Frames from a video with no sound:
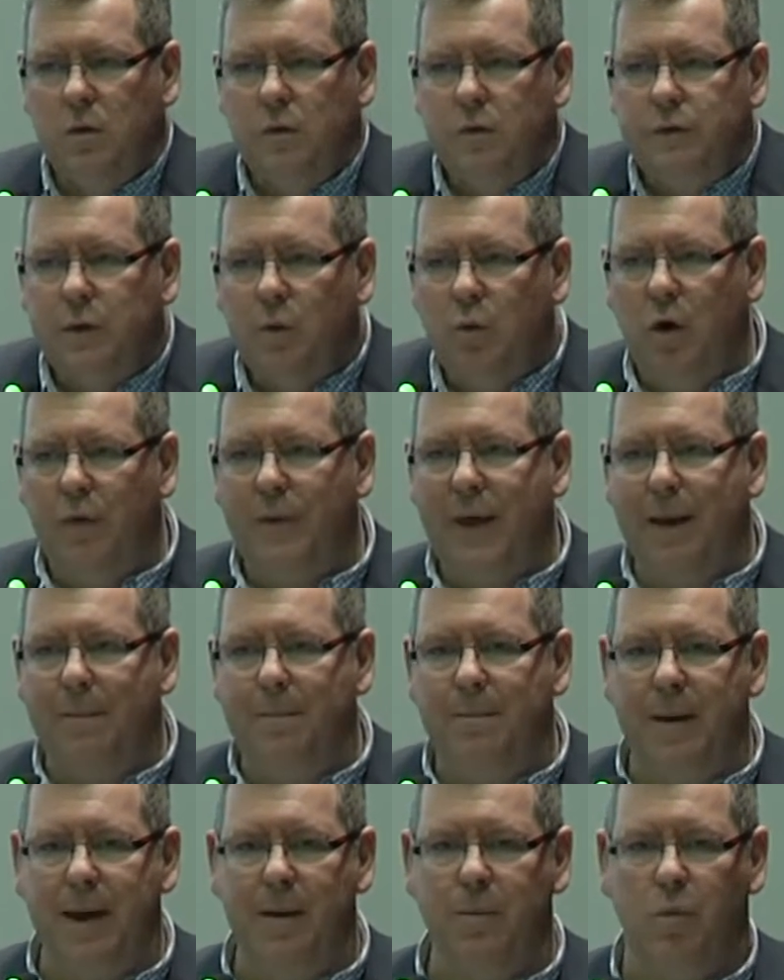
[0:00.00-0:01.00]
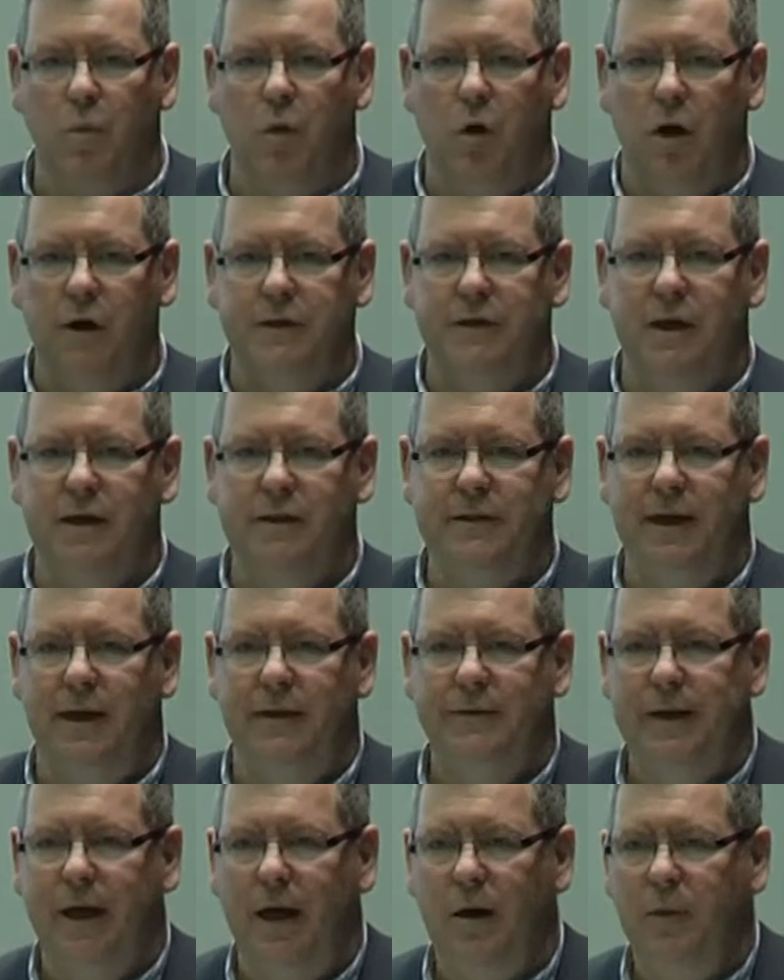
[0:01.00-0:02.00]
So what that meant was I
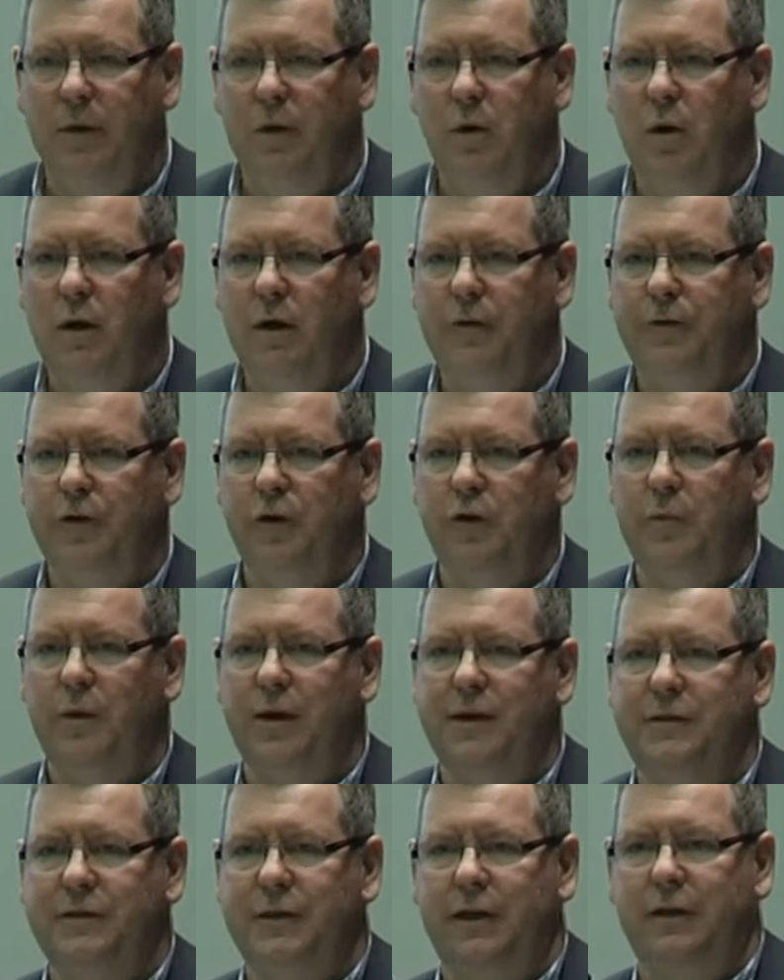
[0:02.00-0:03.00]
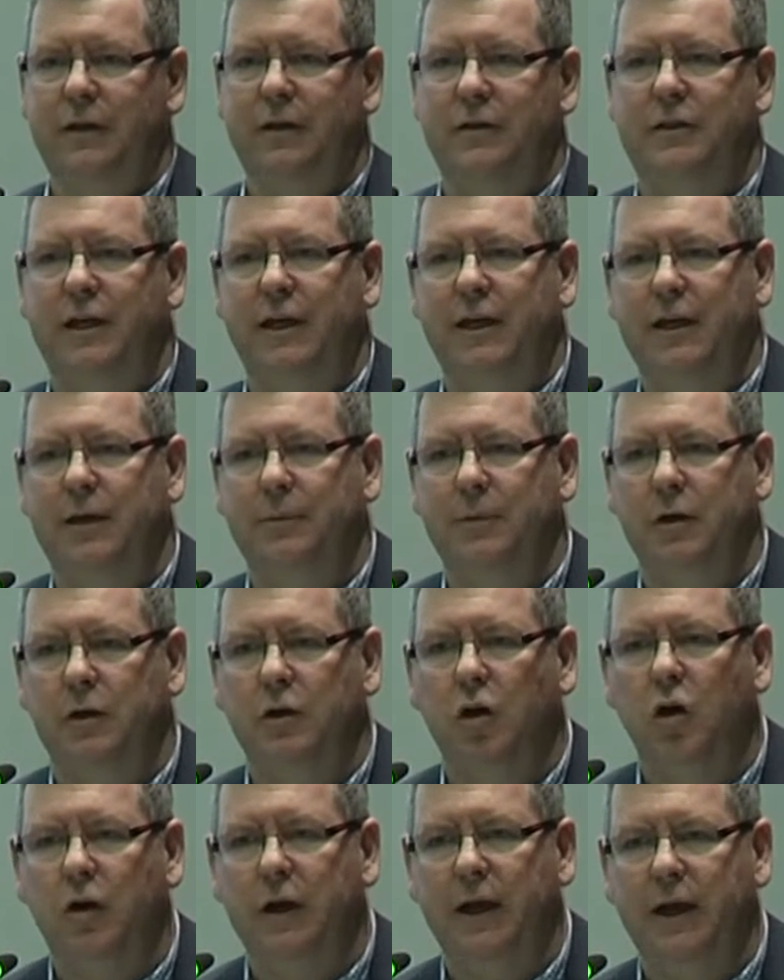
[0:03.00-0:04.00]
sat down with quite a few of my senior team and
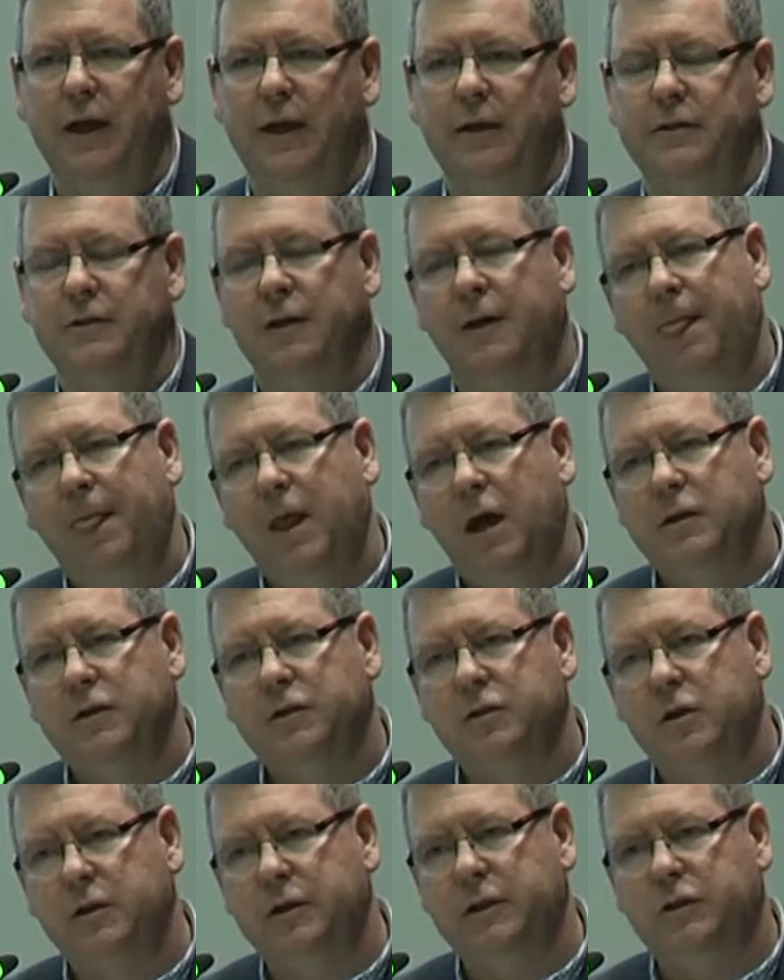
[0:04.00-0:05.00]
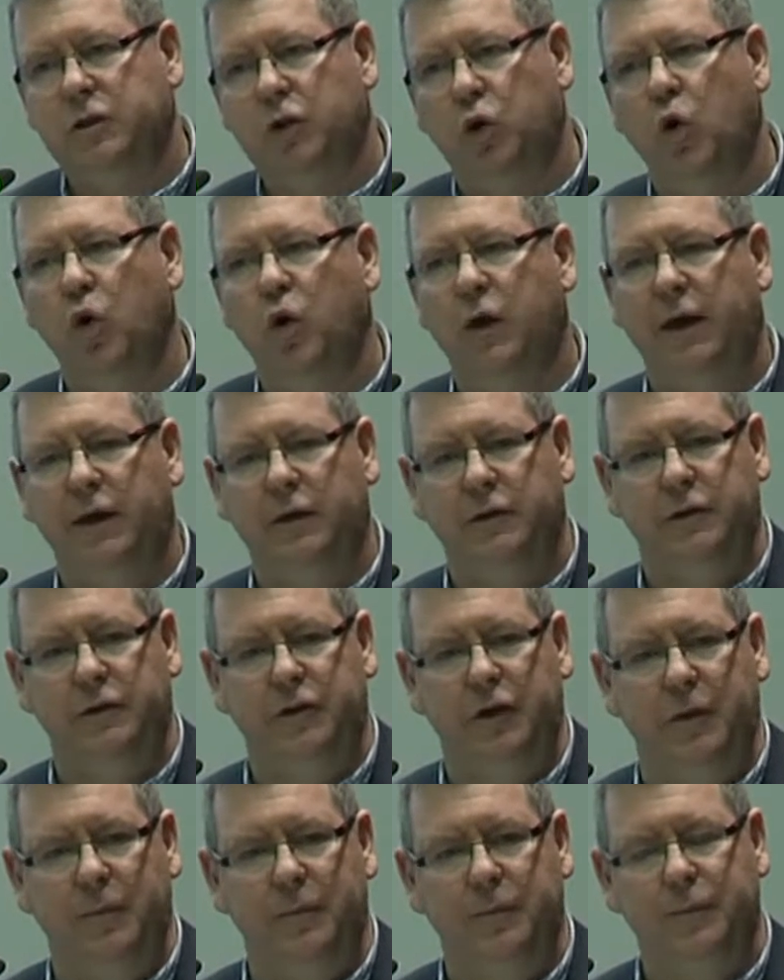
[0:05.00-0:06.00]
colleagues and started talking to
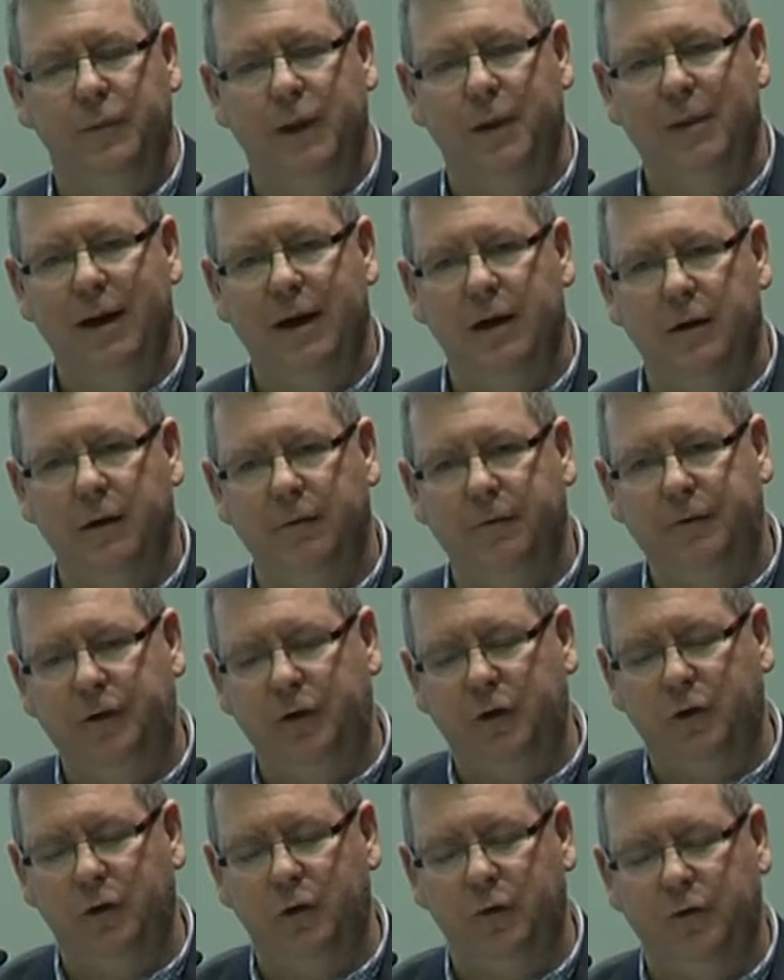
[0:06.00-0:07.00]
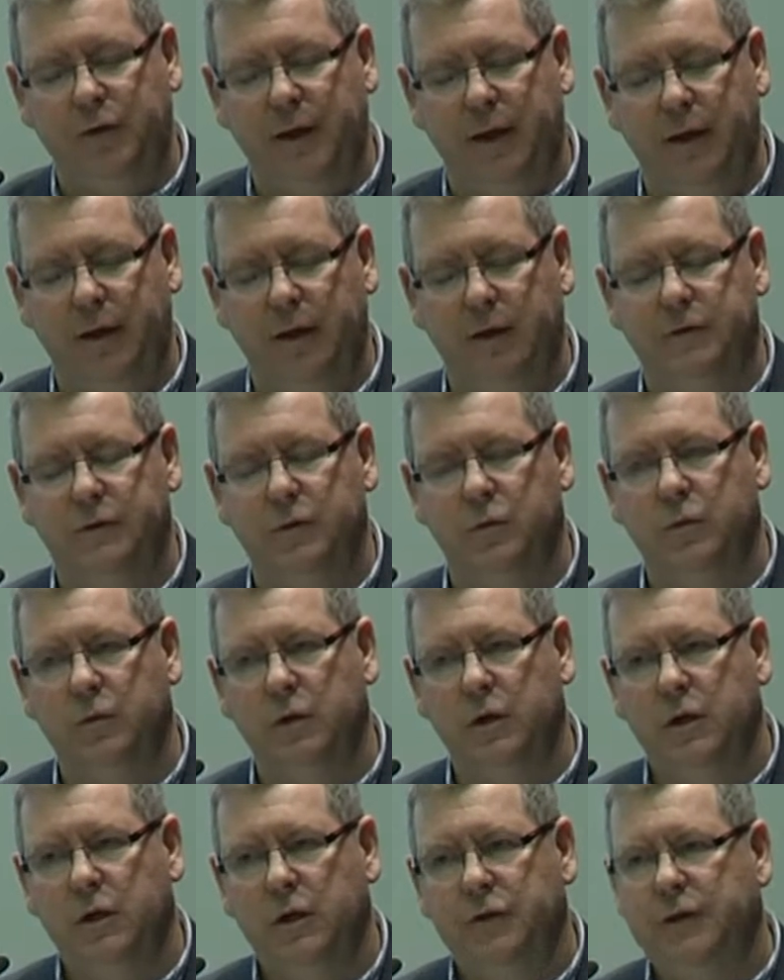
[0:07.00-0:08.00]
them about a few things
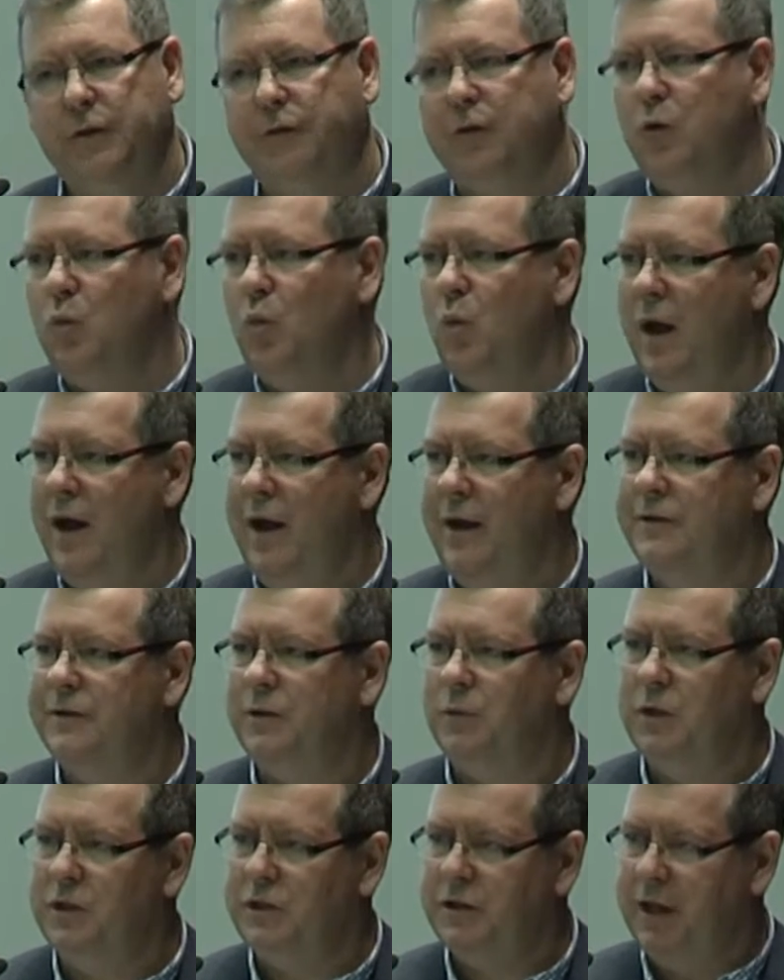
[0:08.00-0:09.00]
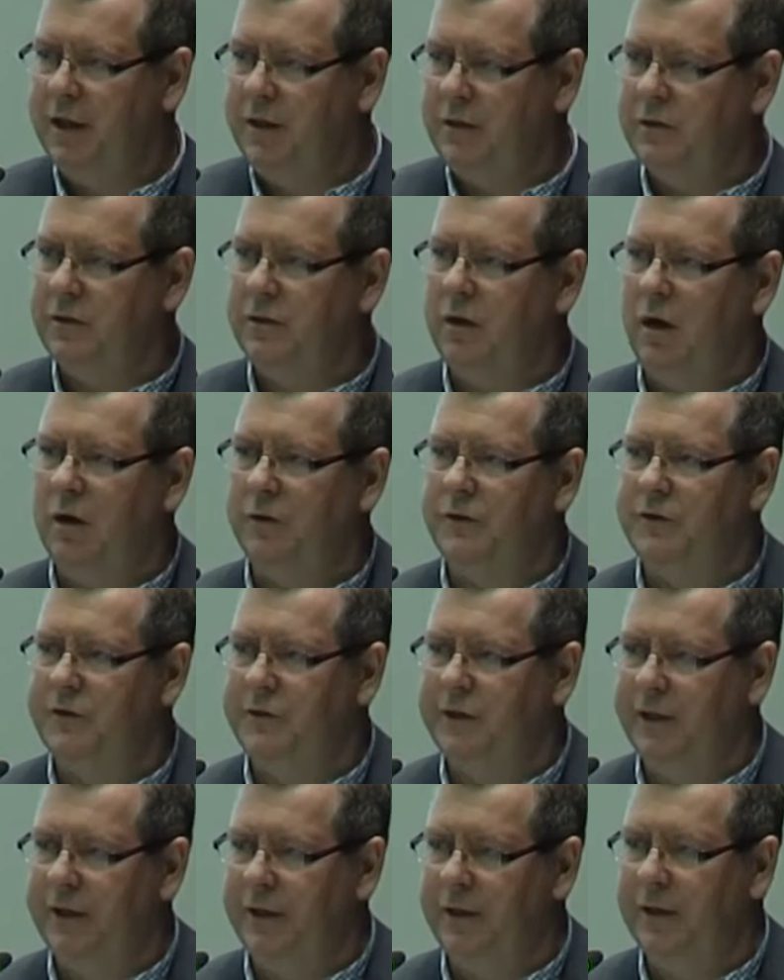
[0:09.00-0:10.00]
and different ways in which they could start to
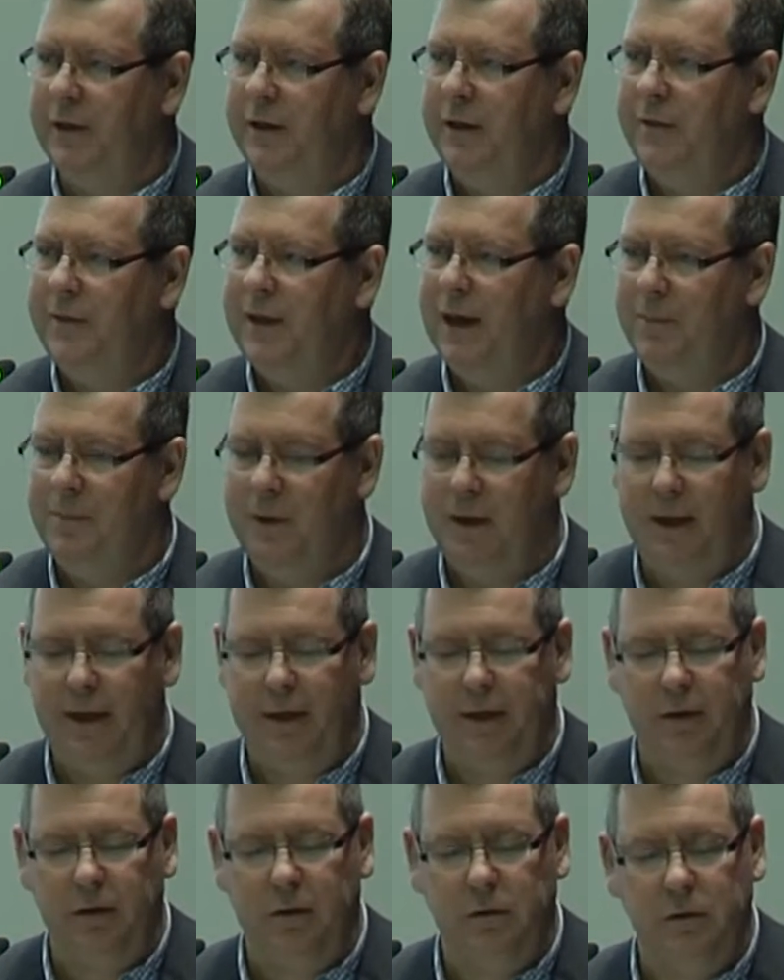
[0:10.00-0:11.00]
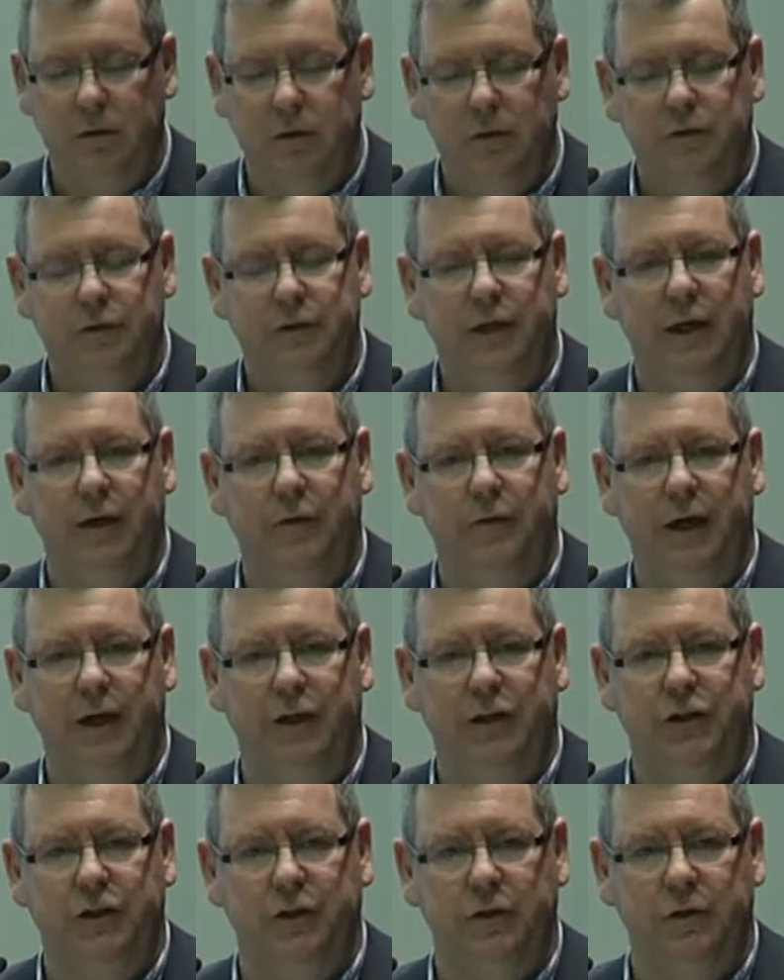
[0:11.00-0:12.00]
see that millennial
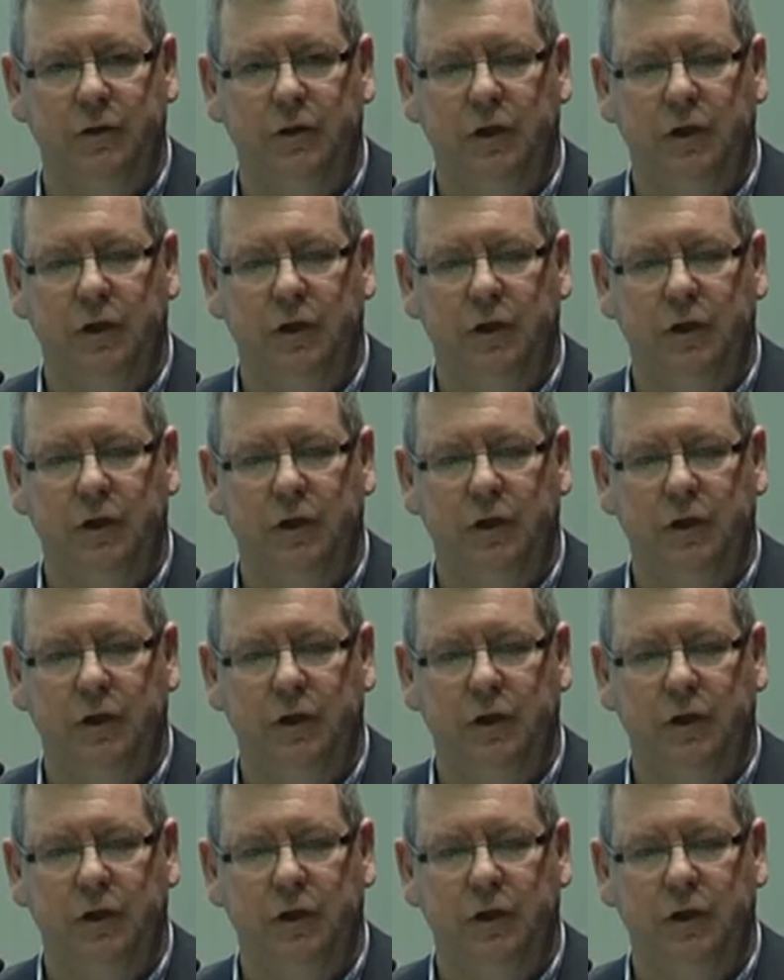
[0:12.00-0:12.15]
generation.